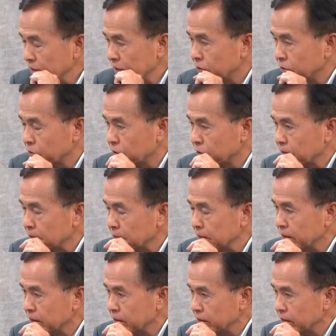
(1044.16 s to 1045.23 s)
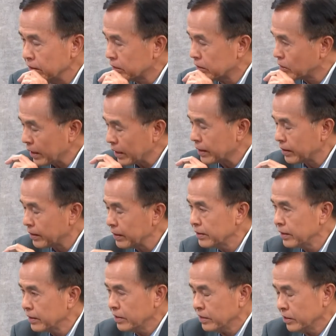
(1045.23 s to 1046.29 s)
leadership, I mean, it's quite clear
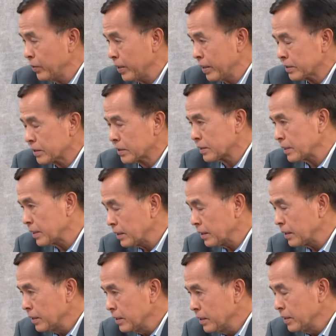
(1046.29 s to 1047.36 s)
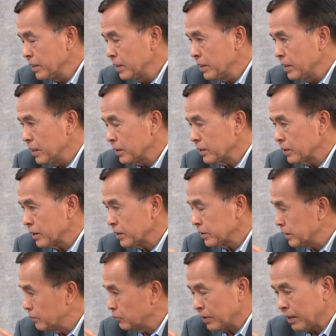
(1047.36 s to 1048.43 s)
that the U.S.
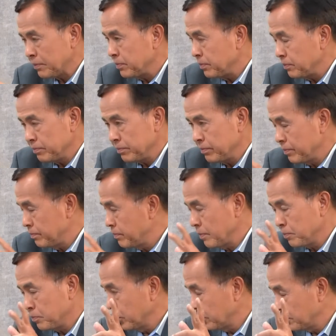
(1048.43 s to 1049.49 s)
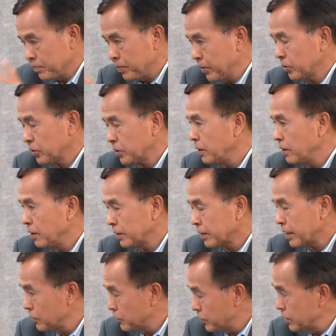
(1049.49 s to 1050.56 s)
seems to have put pressure on
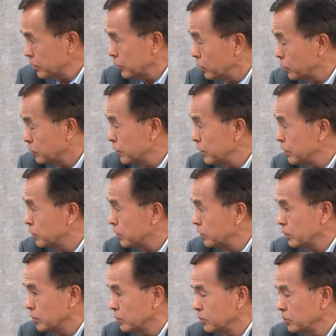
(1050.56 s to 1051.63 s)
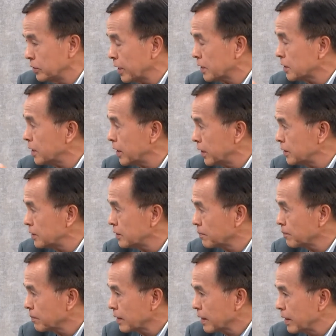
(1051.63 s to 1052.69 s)
countries in this region to take sides.
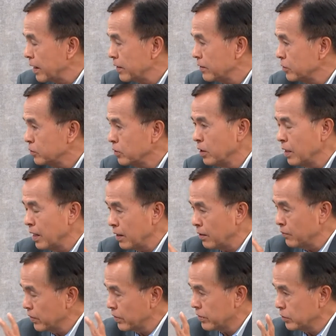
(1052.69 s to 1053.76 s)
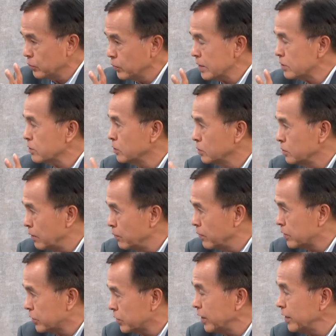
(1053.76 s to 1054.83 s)
Either you're with the U.S. or you are
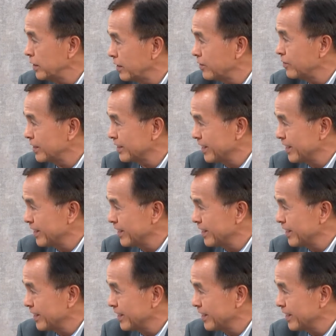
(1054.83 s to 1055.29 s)
with China. Right?